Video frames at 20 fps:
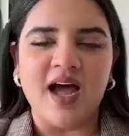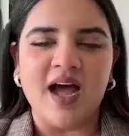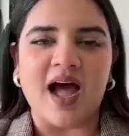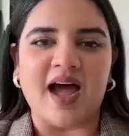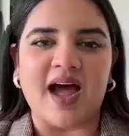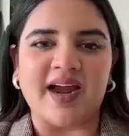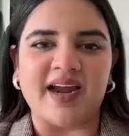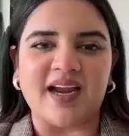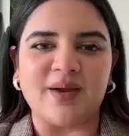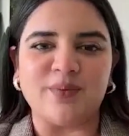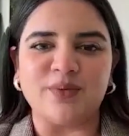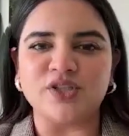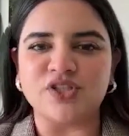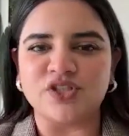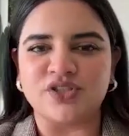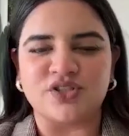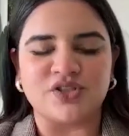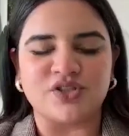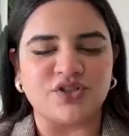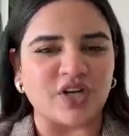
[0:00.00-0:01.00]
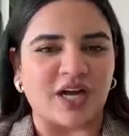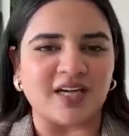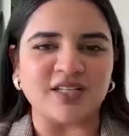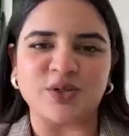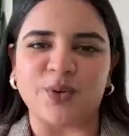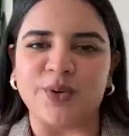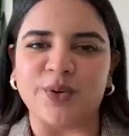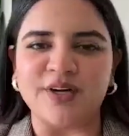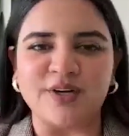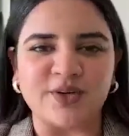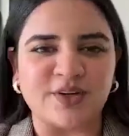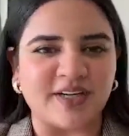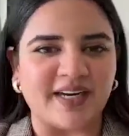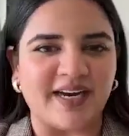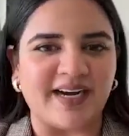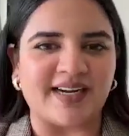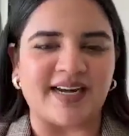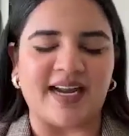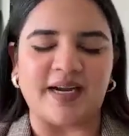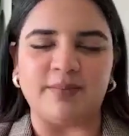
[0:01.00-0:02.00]
I was just going to
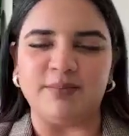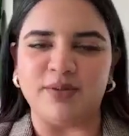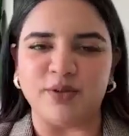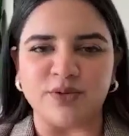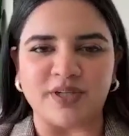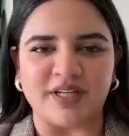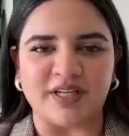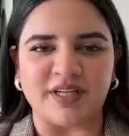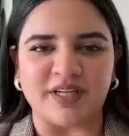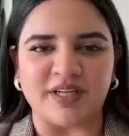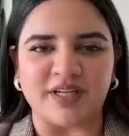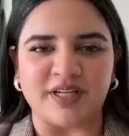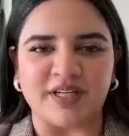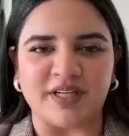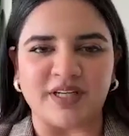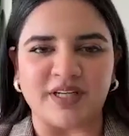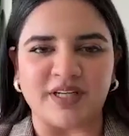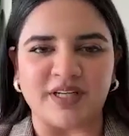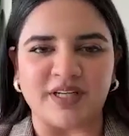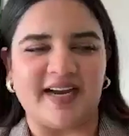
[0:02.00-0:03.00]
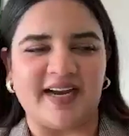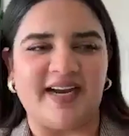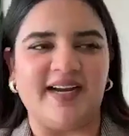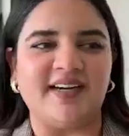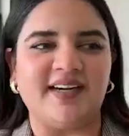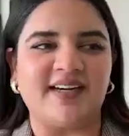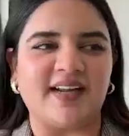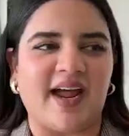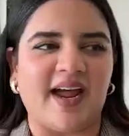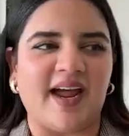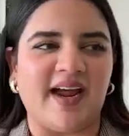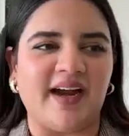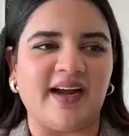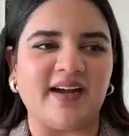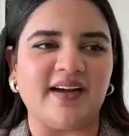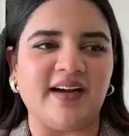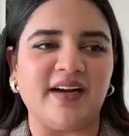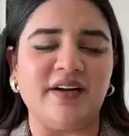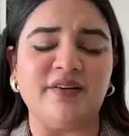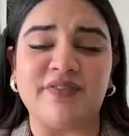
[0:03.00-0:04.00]
create like beauty fashion content.
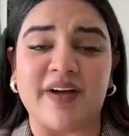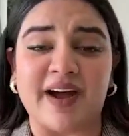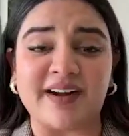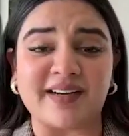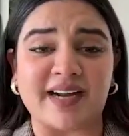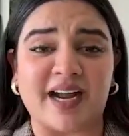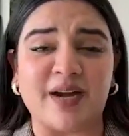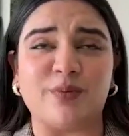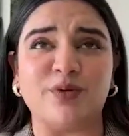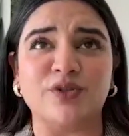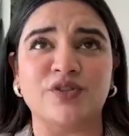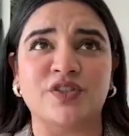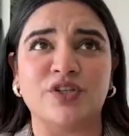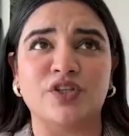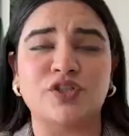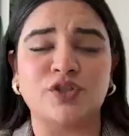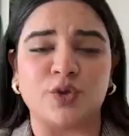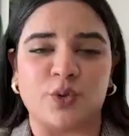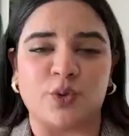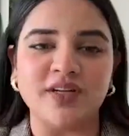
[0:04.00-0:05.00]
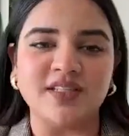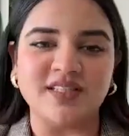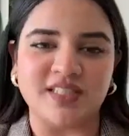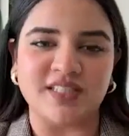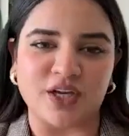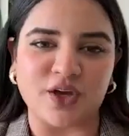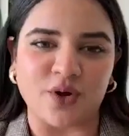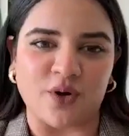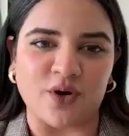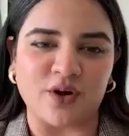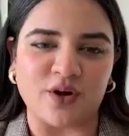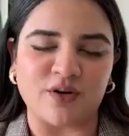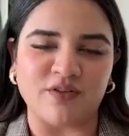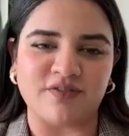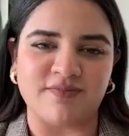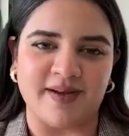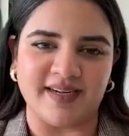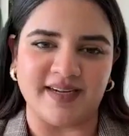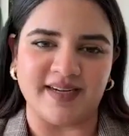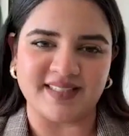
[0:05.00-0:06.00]
And in fact, I was so insecure
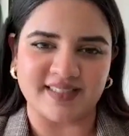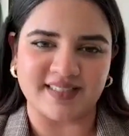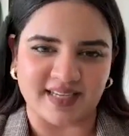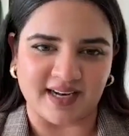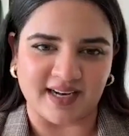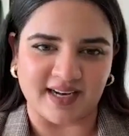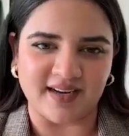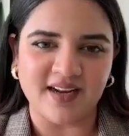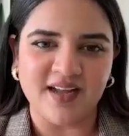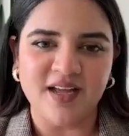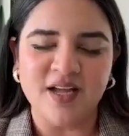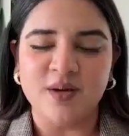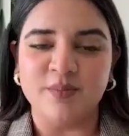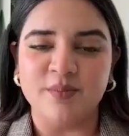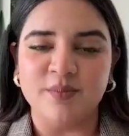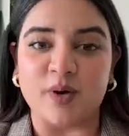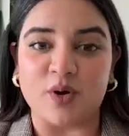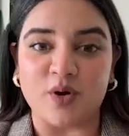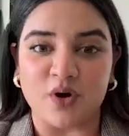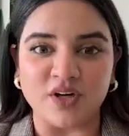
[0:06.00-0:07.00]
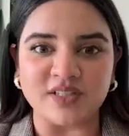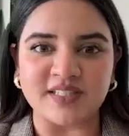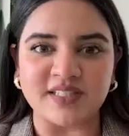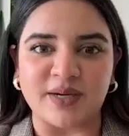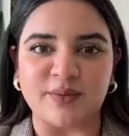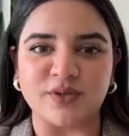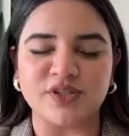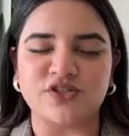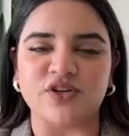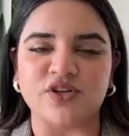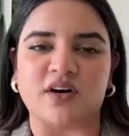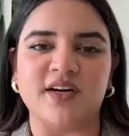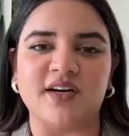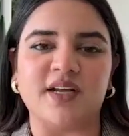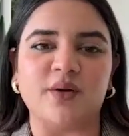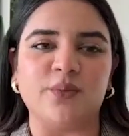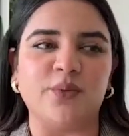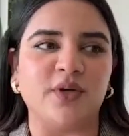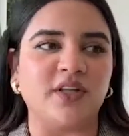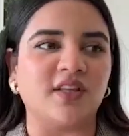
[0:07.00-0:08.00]
of my skin because I was
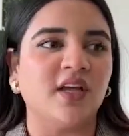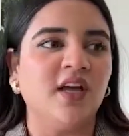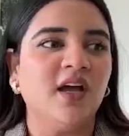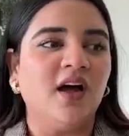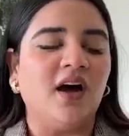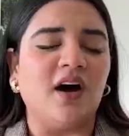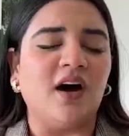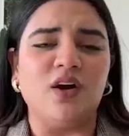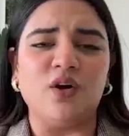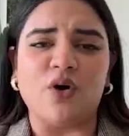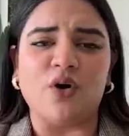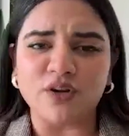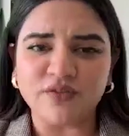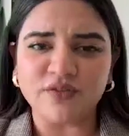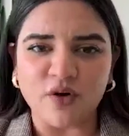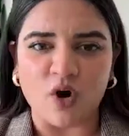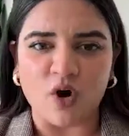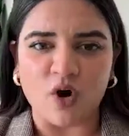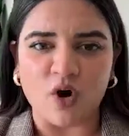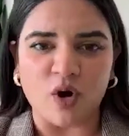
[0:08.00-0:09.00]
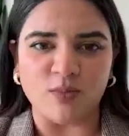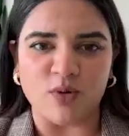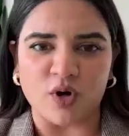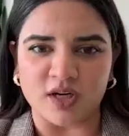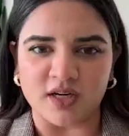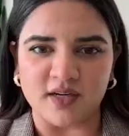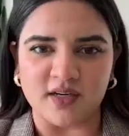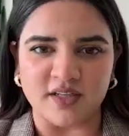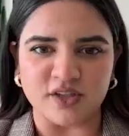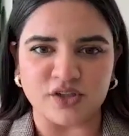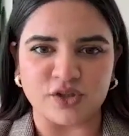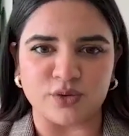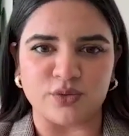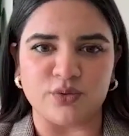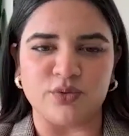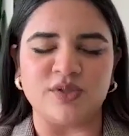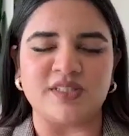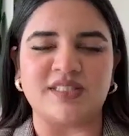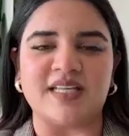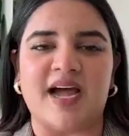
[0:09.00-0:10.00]
struggling with a lot of hormonal
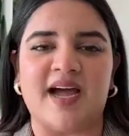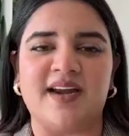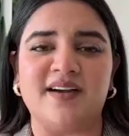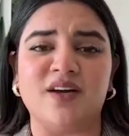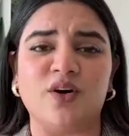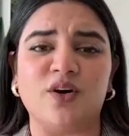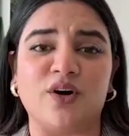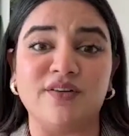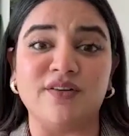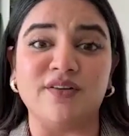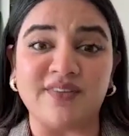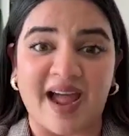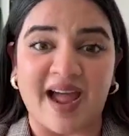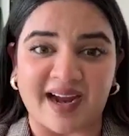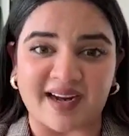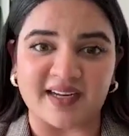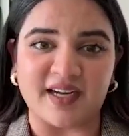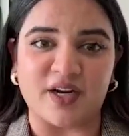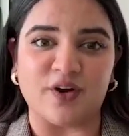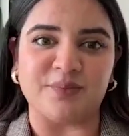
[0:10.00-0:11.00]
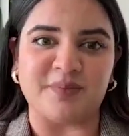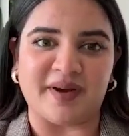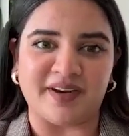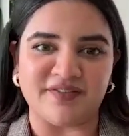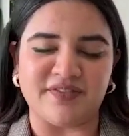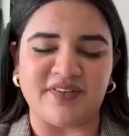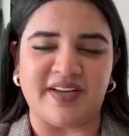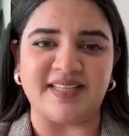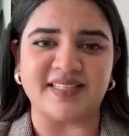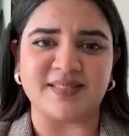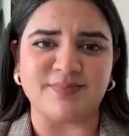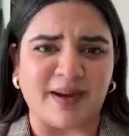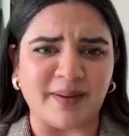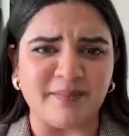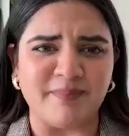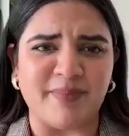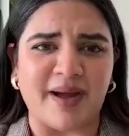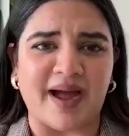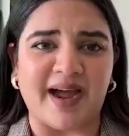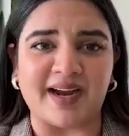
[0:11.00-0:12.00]
issues and a lot of acne on my face,
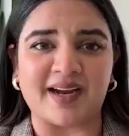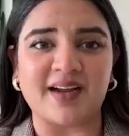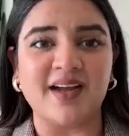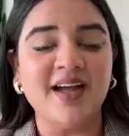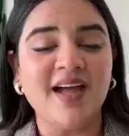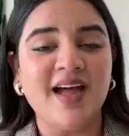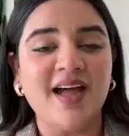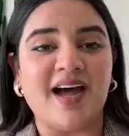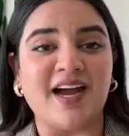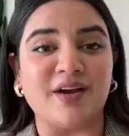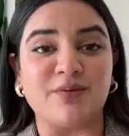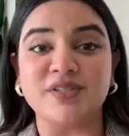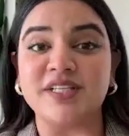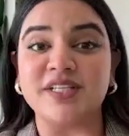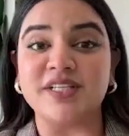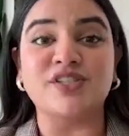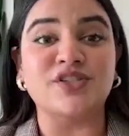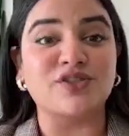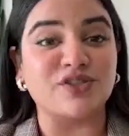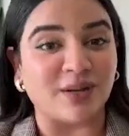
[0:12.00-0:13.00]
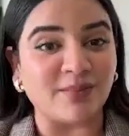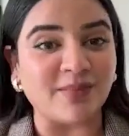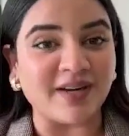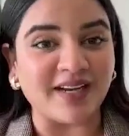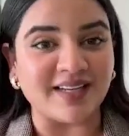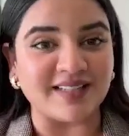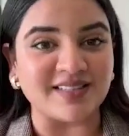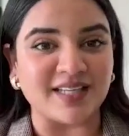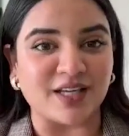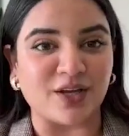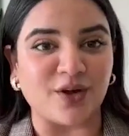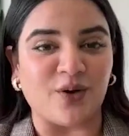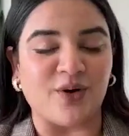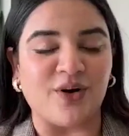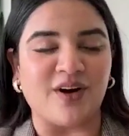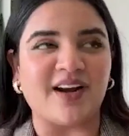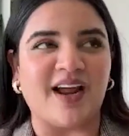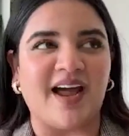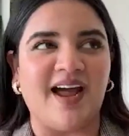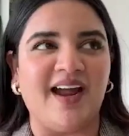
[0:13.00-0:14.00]
my back. I was extremely
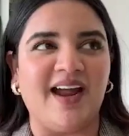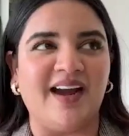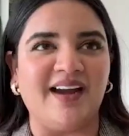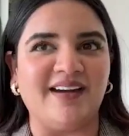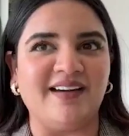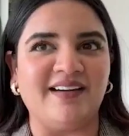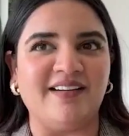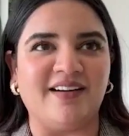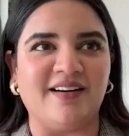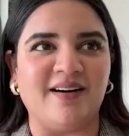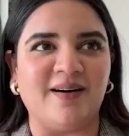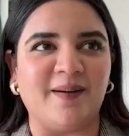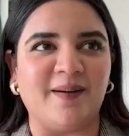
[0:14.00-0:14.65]
insecure. And